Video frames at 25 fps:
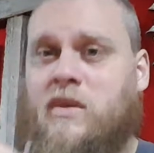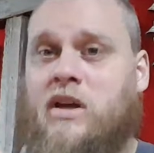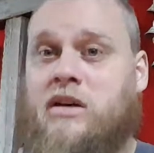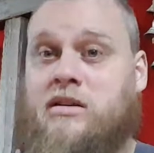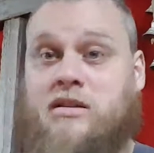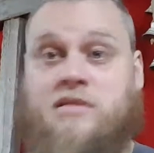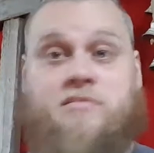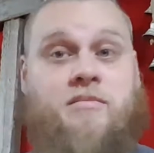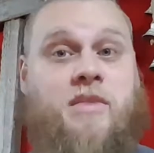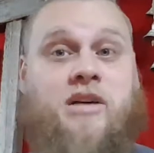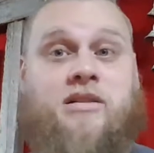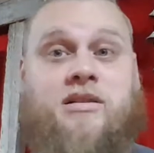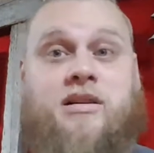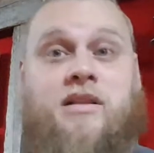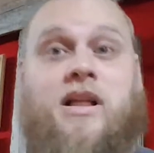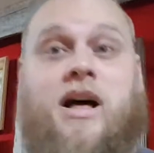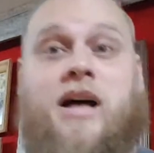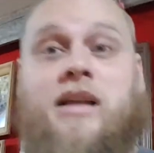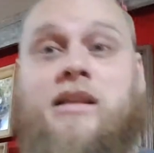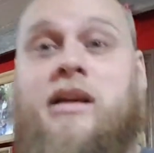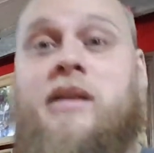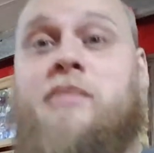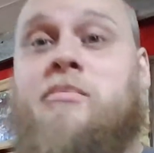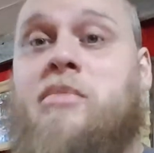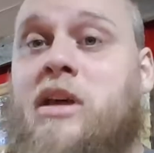It smells a
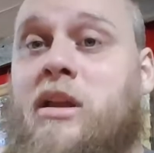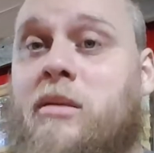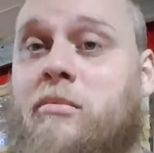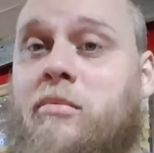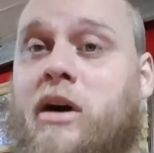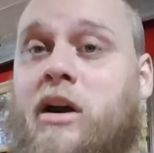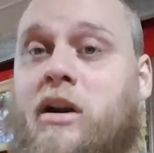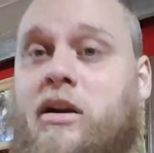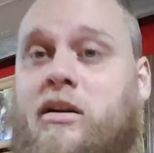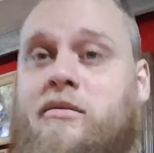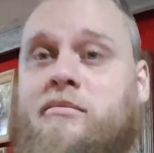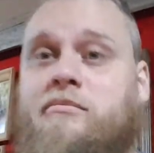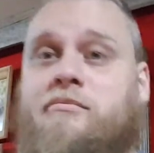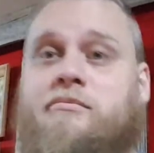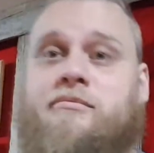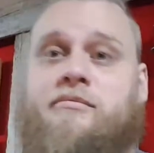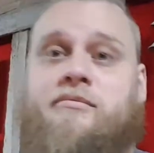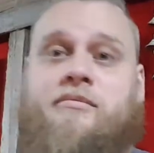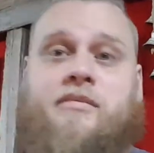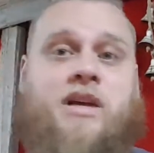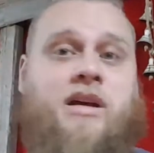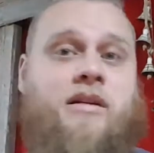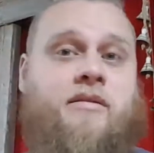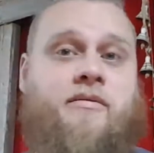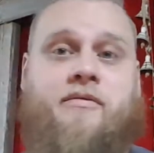lot like peanut butter.
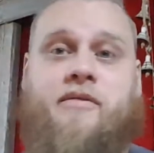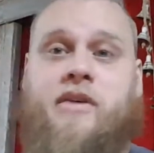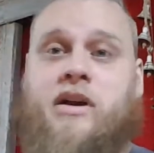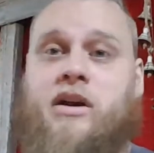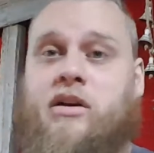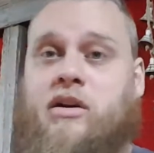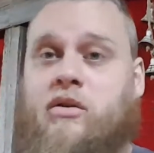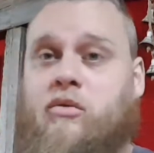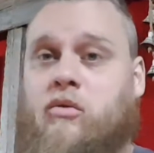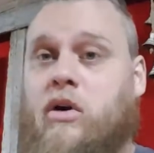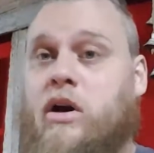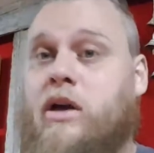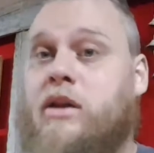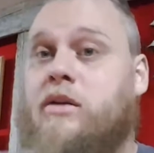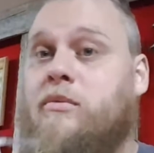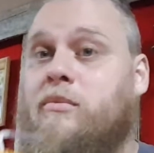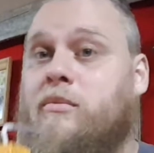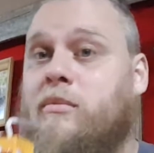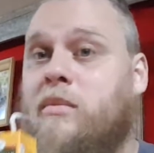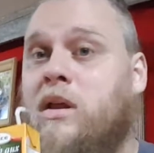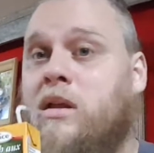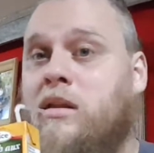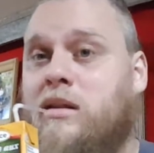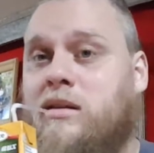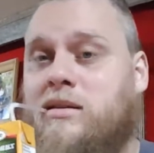I figured it would.
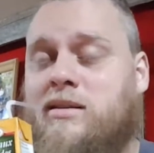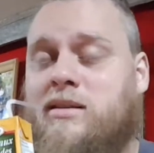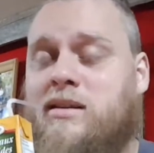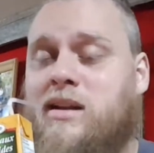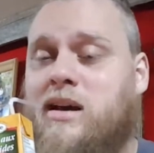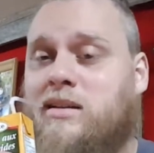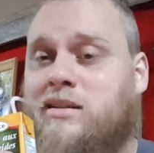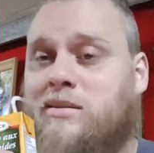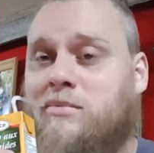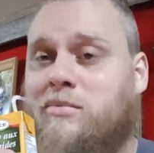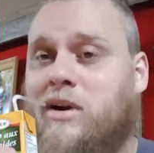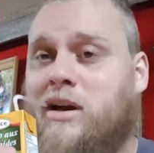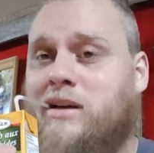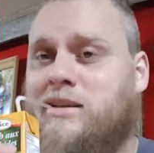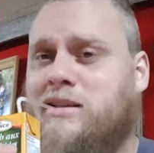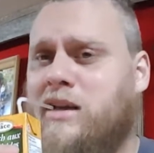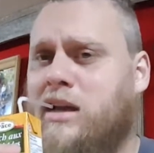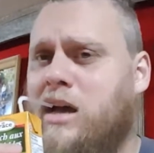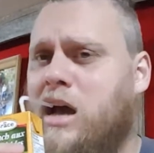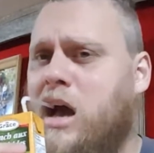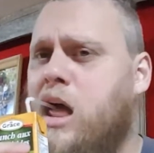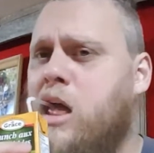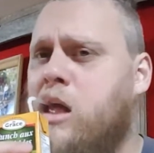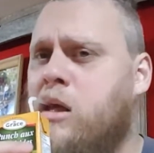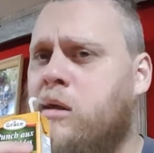It's not surprising.